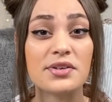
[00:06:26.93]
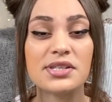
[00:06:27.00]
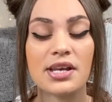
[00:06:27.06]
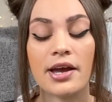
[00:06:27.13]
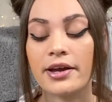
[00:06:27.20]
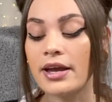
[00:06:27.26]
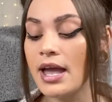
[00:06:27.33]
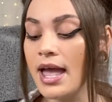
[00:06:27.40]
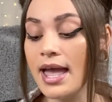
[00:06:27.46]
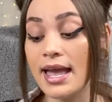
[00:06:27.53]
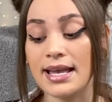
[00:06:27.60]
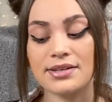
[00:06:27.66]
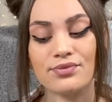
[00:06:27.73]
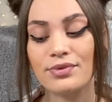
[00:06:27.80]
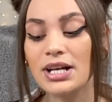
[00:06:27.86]
So
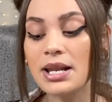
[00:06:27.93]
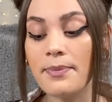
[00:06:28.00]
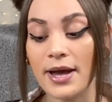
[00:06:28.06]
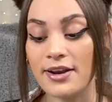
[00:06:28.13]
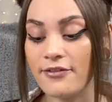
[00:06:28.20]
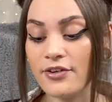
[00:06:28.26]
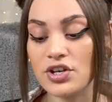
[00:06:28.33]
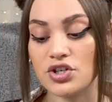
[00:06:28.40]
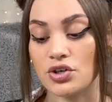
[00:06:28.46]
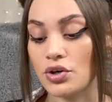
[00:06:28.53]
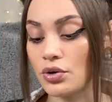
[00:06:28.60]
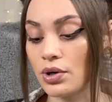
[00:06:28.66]
it's really beneficial.